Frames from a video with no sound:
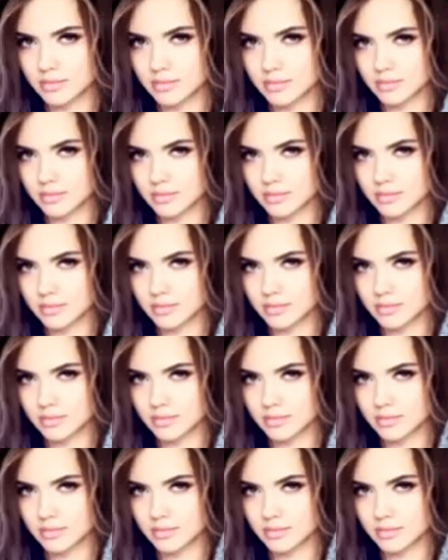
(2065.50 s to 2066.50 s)

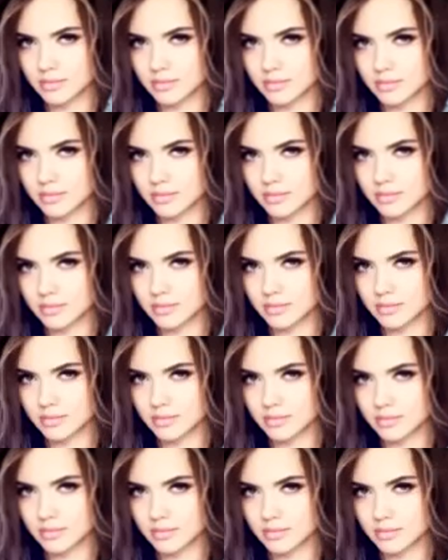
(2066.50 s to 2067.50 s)

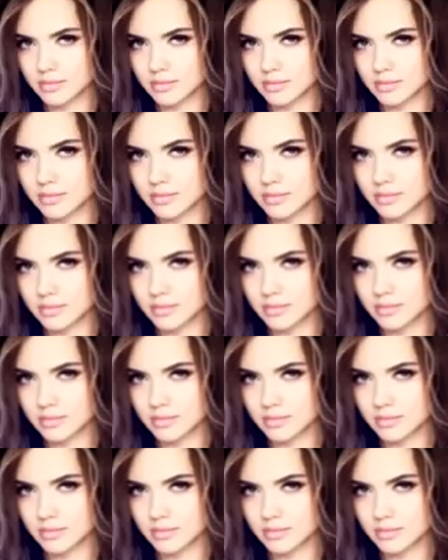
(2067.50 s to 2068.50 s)

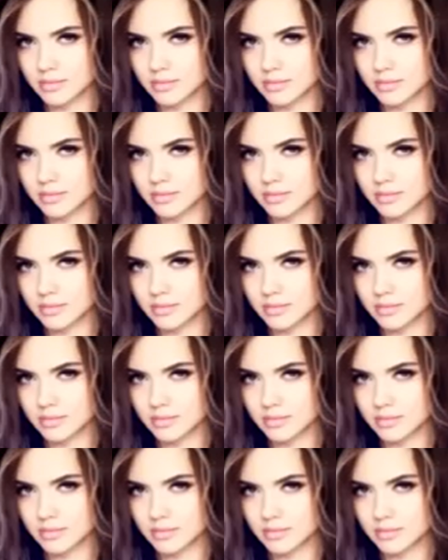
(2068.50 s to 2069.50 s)

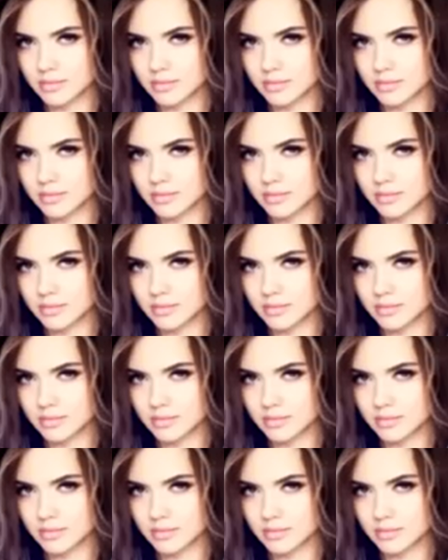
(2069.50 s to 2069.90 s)
The person shown says nothing.